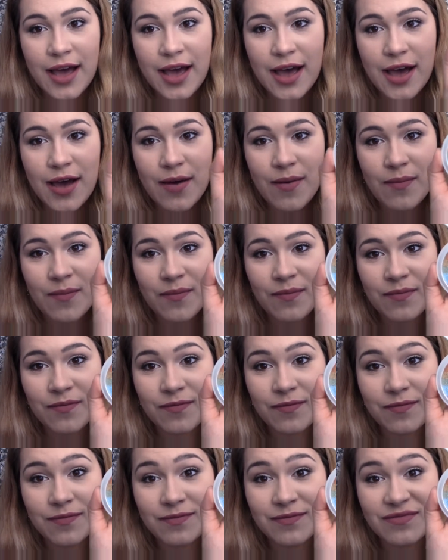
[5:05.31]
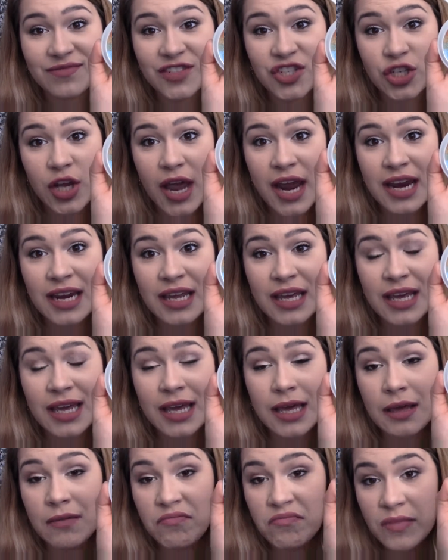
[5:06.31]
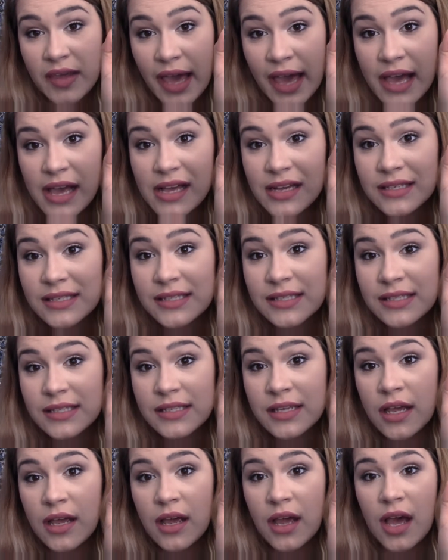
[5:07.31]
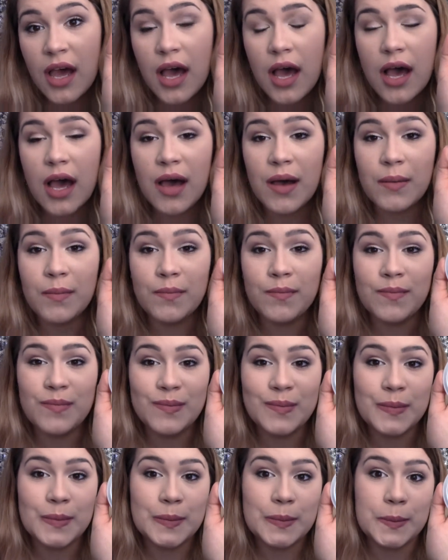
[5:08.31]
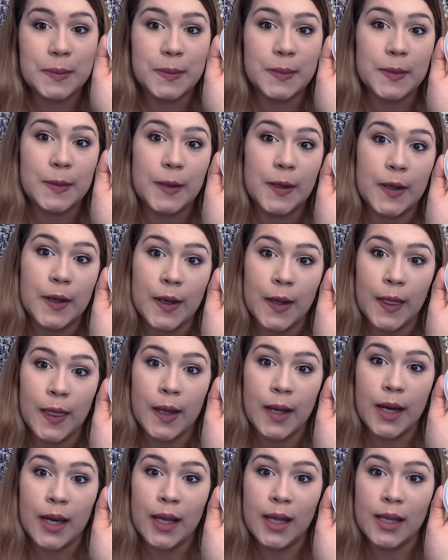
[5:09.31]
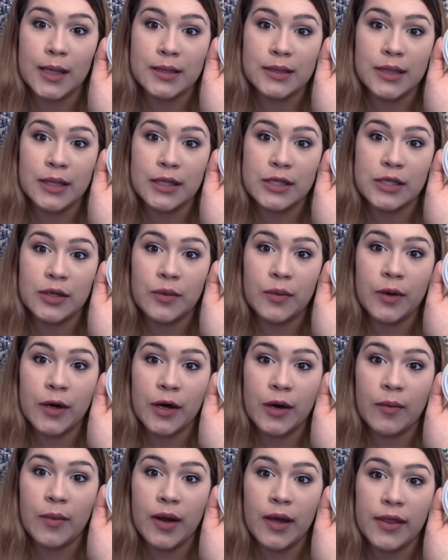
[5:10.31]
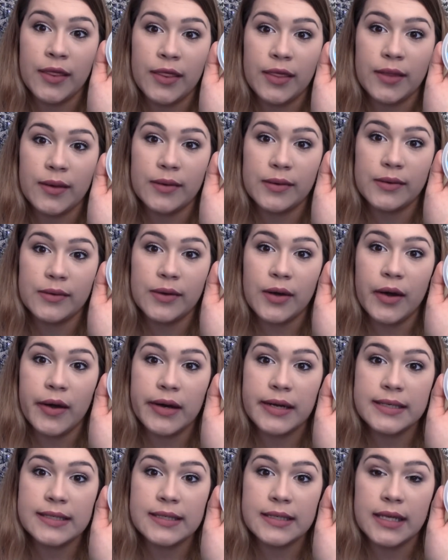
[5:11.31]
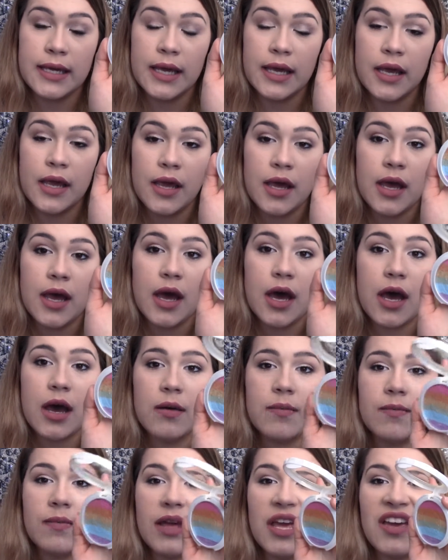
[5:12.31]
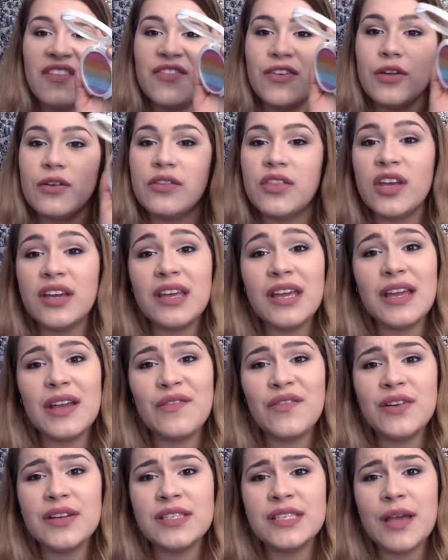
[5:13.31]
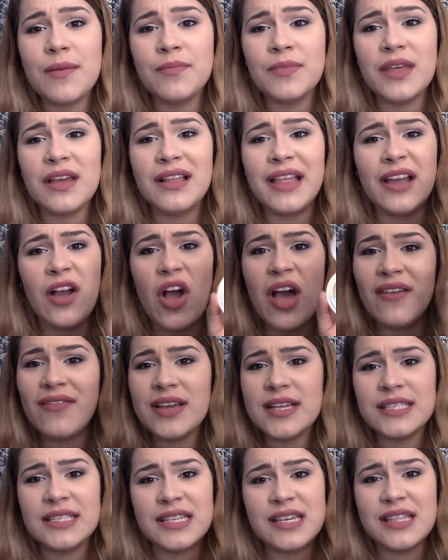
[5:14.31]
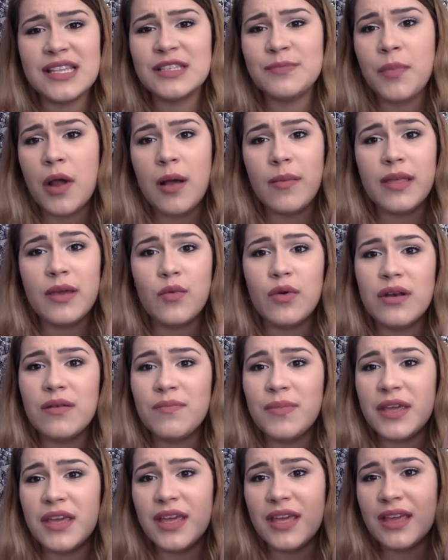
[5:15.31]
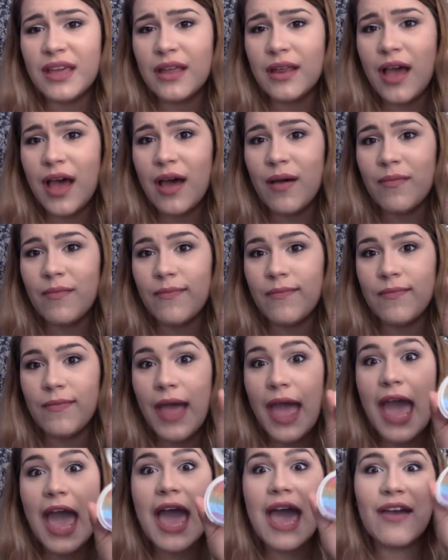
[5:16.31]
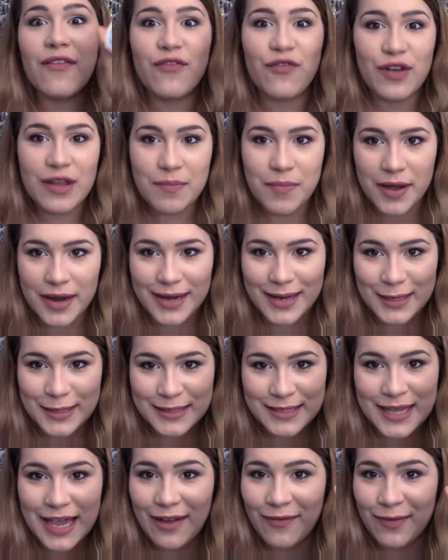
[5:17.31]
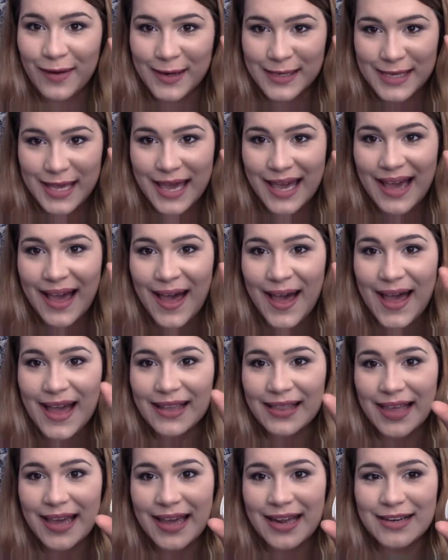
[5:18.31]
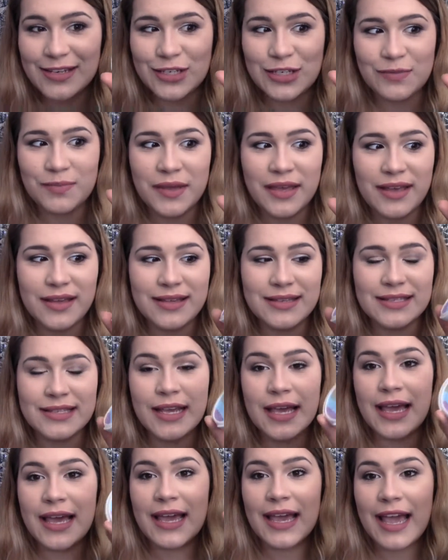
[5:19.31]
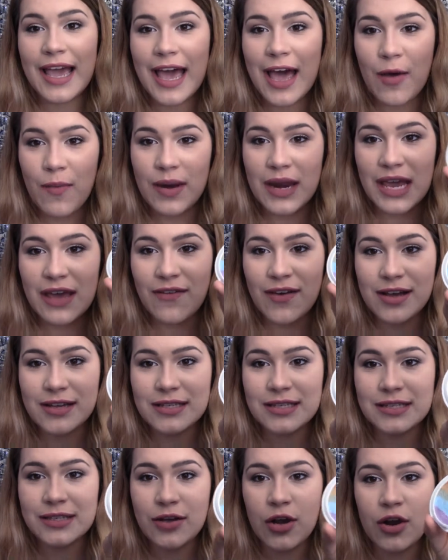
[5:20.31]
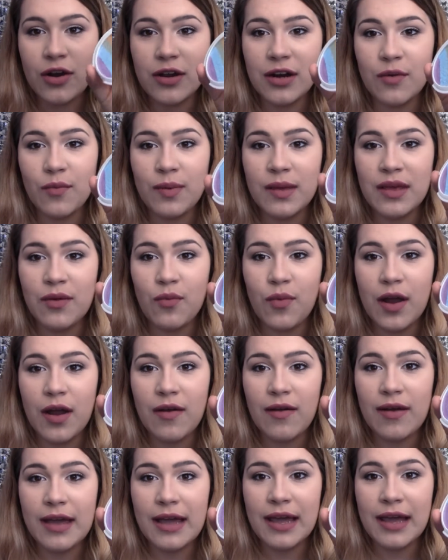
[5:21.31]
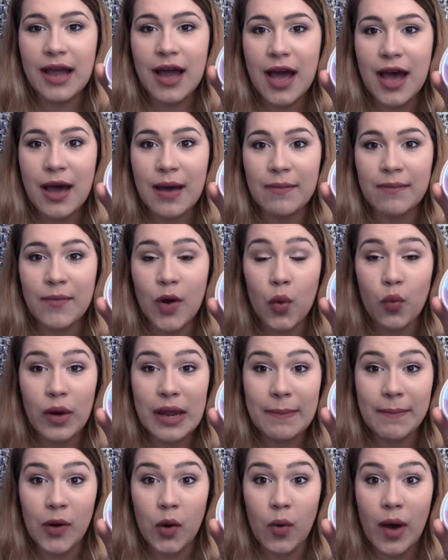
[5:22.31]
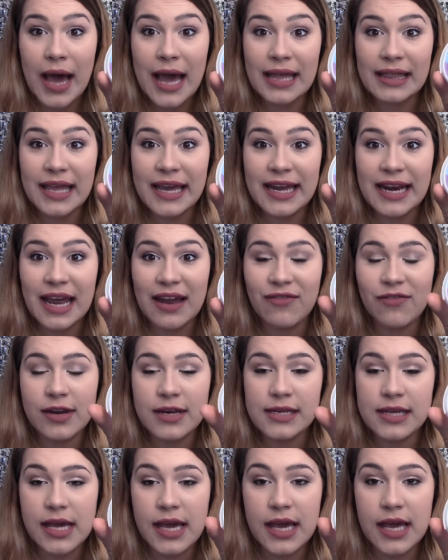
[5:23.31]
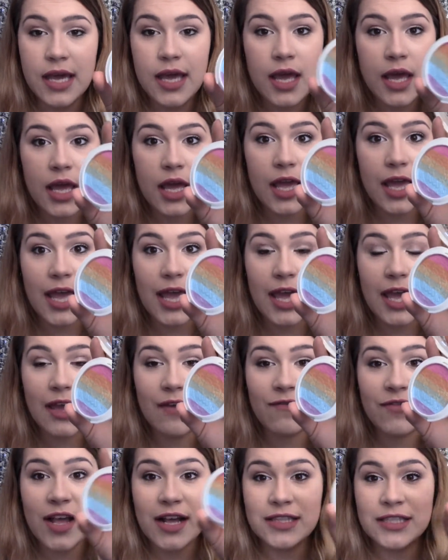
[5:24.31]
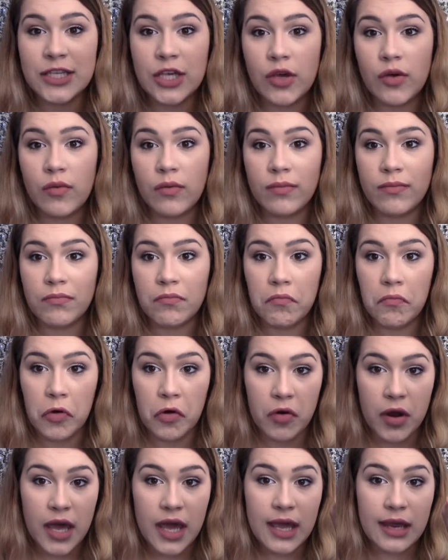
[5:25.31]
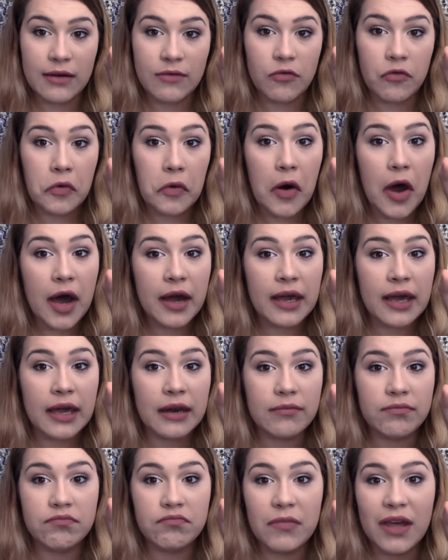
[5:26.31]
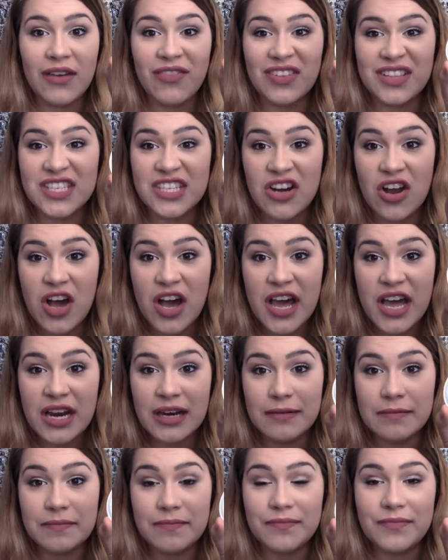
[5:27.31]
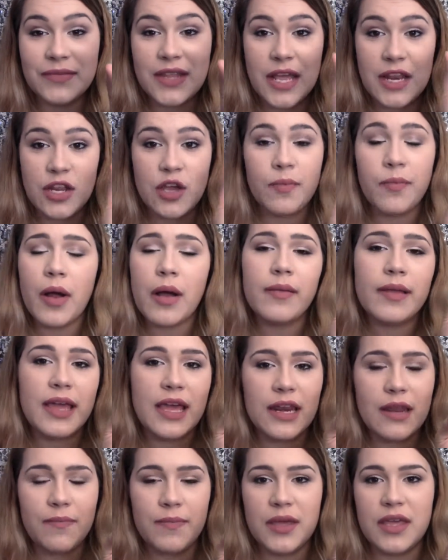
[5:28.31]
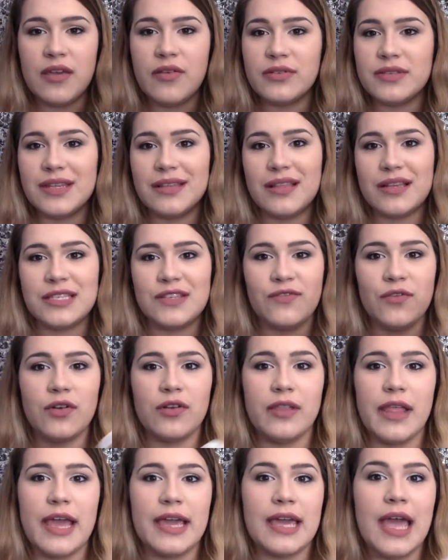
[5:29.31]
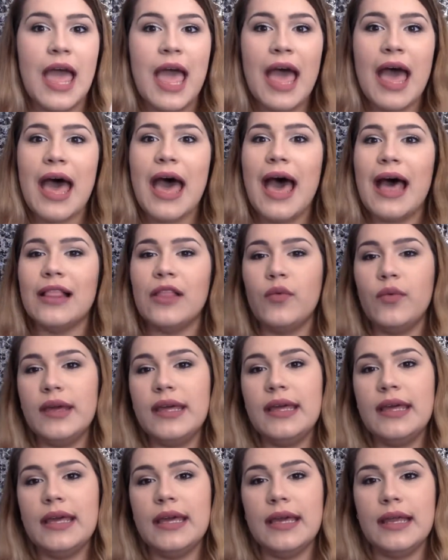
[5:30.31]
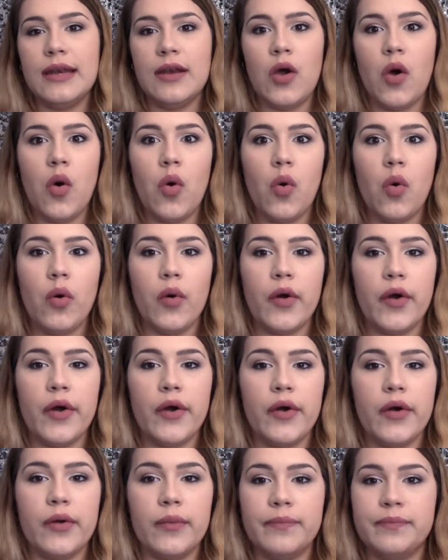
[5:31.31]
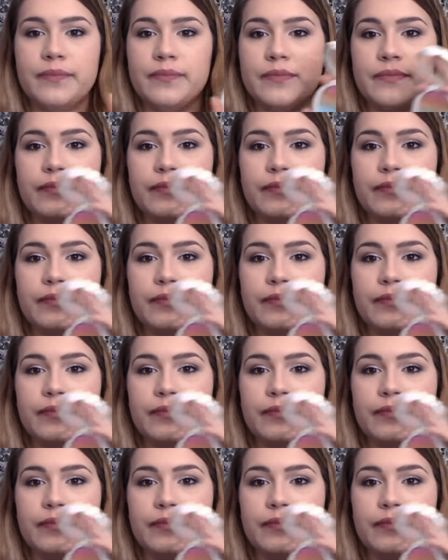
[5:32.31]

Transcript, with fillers: um, shiny, yes, um, not that easy to work with, honestly. Um, if you're looking for something, like obviously this probably wouldn't be um, everybody's everyday highlight, just because how many of us are going to be wearing um, rainbow highlight every day? If that's you, great, rock it. If it's not, then you'll probably end up be using this for like Halloween or